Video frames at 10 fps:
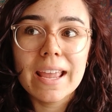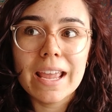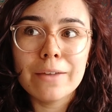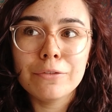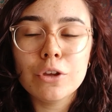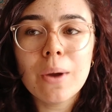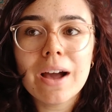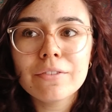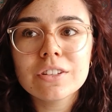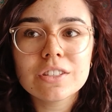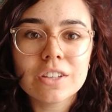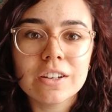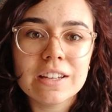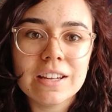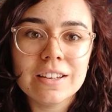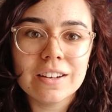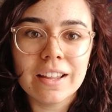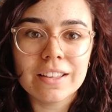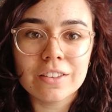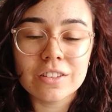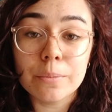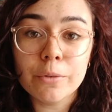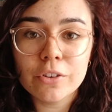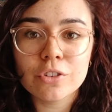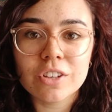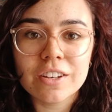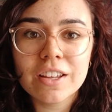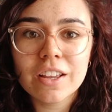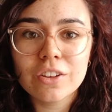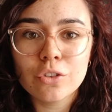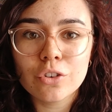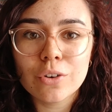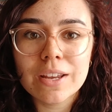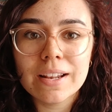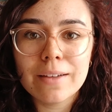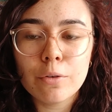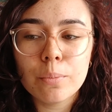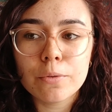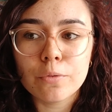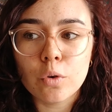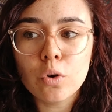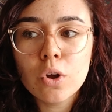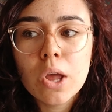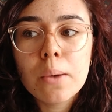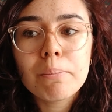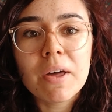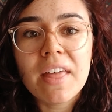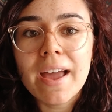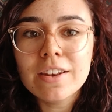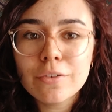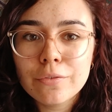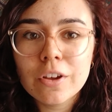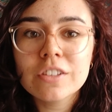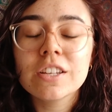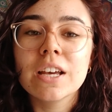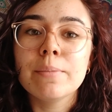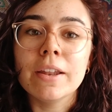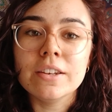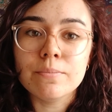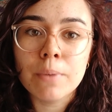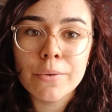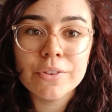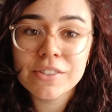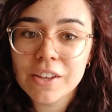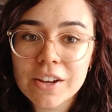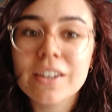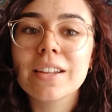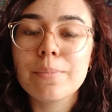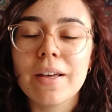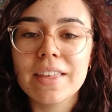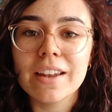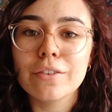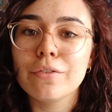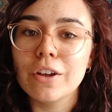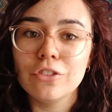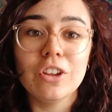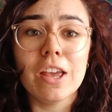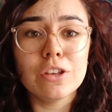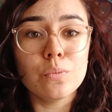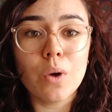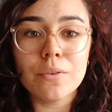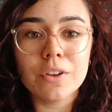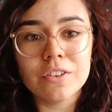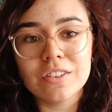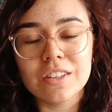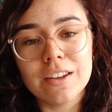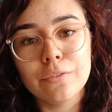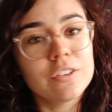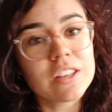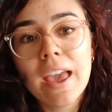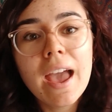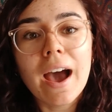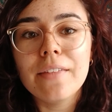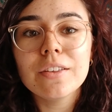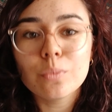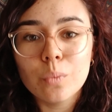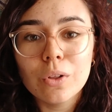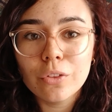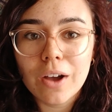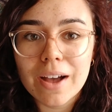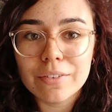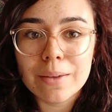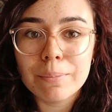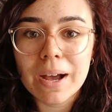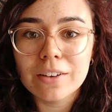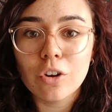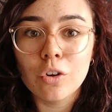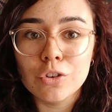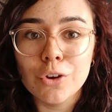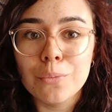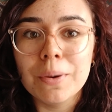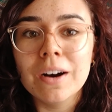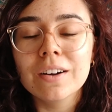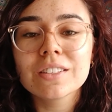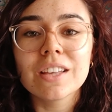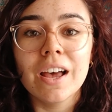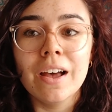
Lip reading: if you haven't studied like the subject you're studying at your degree level before, by the end of first term, and most certainly by the end of first year, you won't notice the difference, and this will not have an impact on your marks.